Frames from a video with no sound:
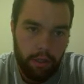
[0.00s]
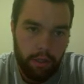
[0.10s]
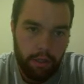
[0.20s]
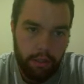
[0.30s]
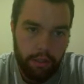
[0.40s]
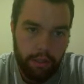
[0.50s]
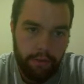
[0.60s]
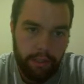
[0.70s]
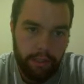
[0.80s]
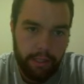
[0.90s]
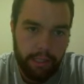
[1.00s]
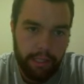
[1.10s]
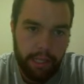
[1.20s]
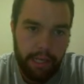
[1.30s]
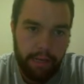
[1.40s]
definitely get some nice
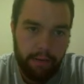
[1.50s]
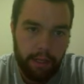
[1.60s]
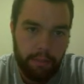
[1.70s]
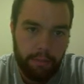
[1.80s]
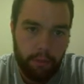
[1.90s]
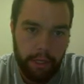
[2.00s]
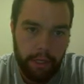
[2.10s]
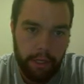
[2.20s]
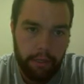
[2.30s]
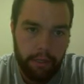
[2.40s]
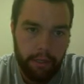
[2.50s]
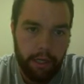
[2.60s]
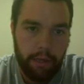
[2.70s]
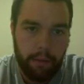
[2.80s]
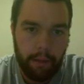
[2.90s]
Lightning Rod support here.
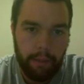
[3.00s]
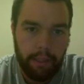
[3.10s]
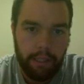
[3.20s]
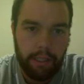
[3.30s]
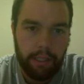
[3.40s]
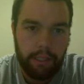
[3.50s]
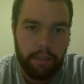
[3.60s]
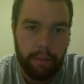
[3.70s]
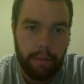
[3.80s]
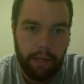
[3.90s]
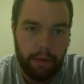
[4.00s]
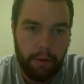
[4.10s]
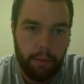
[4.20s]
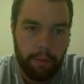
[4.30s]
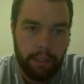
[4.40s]
I'm guessing this is the Mega, though,
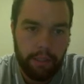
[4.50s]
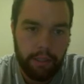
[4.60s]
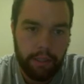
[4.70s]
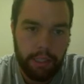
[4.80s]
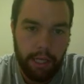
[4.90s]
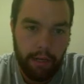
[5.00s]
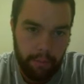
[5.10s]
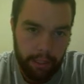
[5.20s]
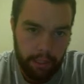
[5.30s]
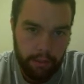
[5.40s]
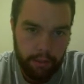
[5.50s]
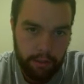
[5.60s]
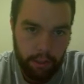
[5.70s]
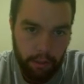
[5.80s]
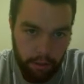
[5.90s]
and I'm guessing this is non-Mega.
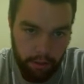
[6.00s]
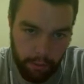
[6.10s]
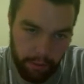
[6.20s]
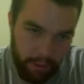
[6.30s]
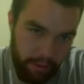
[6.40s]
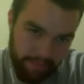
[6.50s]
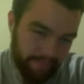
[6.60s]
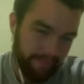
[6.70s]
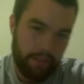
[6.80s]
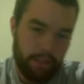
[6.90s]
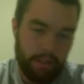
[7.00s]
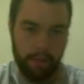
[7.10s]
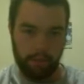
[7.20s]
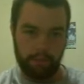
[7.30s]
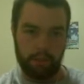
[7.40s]
Although this, I mean,
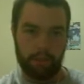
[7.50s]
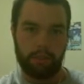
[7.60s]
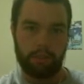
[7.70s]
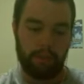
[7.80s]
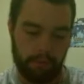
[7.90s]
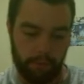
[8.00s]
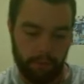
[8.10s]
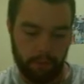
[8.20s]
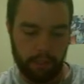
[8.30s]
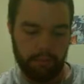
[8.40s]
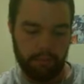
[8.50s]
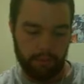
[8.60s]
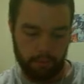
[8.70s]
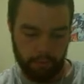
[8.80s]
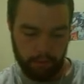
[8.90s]
Metagross functions relatively well without its Mega
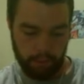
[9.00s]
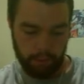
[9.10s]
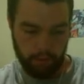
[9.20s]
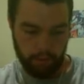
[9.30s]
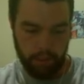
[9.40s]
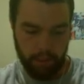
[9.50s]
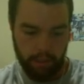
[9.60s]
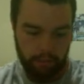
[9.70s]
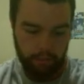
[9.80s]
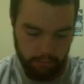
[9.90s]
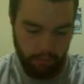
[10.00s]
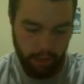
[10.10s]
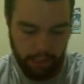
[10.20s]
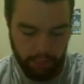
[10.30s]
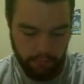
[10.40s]
form, so
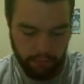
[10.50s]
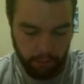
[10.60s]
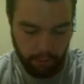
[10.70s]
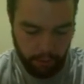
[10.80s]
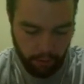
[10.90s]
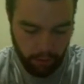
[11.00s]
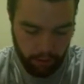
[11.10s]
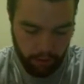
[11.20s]
I could very well be wrong.